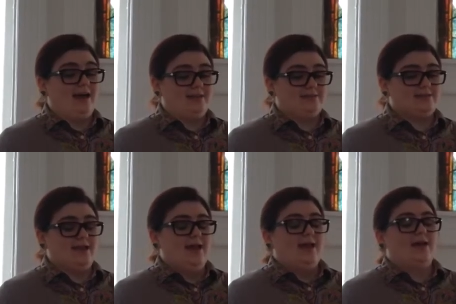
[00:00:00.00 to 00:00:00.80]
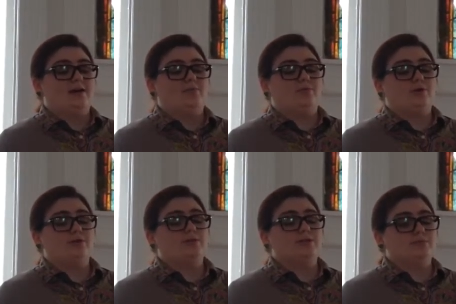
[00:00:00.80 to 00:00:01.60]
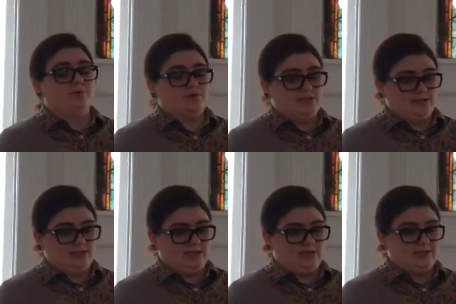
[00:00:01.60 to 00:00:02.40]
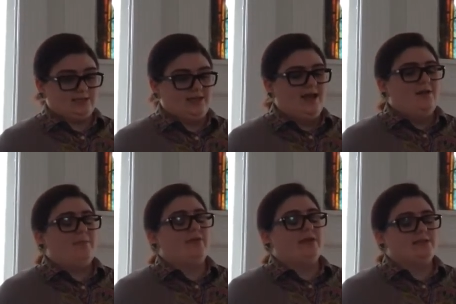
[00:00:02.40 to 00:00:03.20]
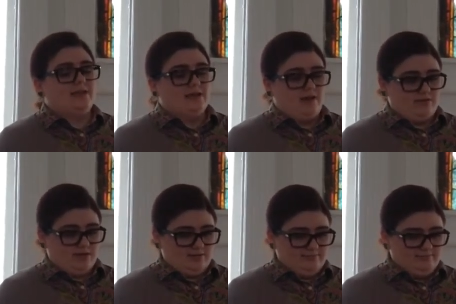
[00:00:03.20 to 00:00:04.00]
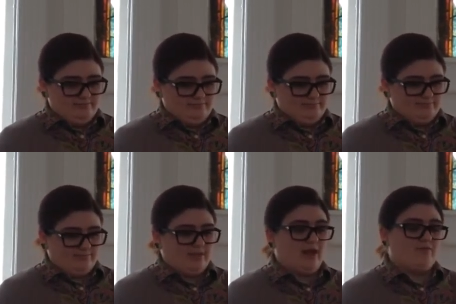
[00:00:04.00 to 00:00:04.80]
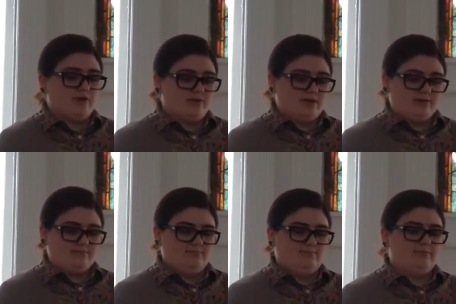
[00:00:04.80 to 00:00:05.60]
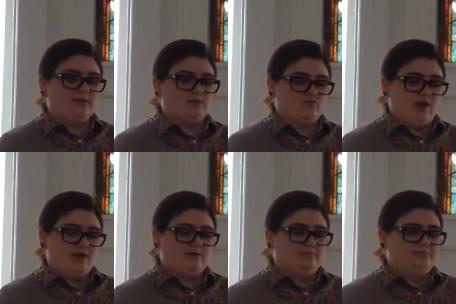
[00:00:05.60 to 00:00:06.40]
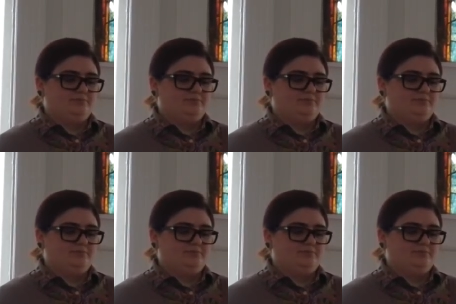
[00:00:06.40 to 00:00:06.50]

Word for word: heights and are prone to motion sickness, but they say nothing. Everything is red.